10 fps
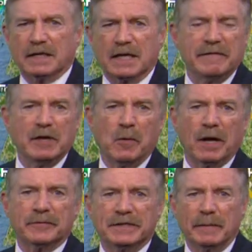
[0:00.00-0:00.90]
Good evening.
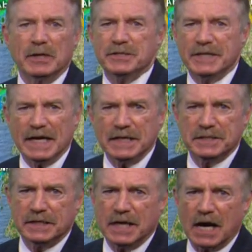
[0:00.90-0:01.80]
Welcome to
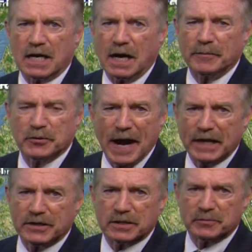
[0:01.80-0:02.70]
WJZ.com.
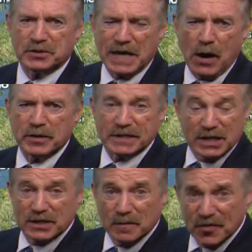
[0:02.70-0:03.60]
Tracking some showers
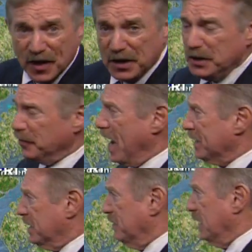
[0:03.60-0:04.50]
and some thunder
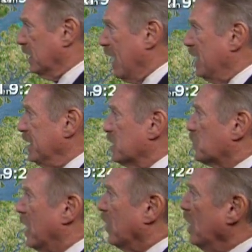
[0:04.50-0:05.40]
activity and lightning as
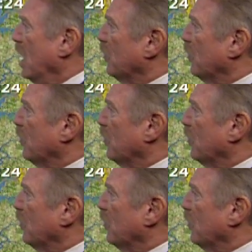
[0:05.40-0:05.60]
well.